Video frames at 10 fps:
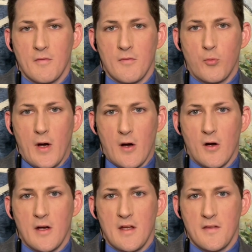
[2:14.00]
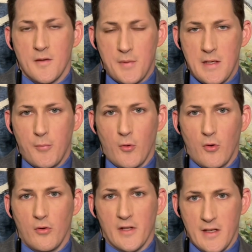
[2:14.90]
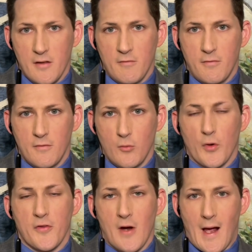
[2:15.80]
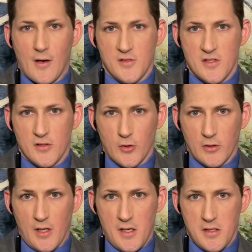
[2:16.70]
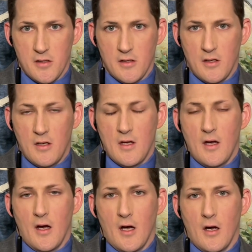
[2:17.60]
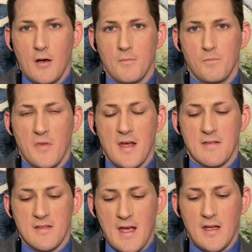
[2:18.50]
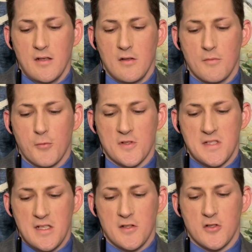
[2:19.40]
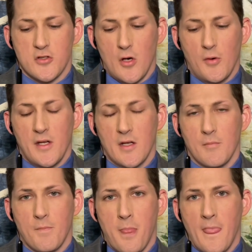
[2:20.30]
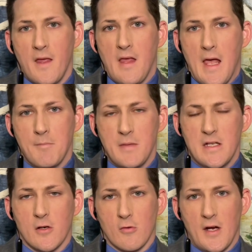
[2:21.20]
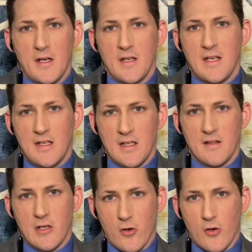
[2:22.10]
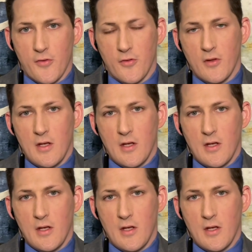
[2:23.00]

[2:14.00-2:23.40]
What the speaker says: where the people live, what their houses look like, and then proceeded to show him a meteorite hitting the Earth.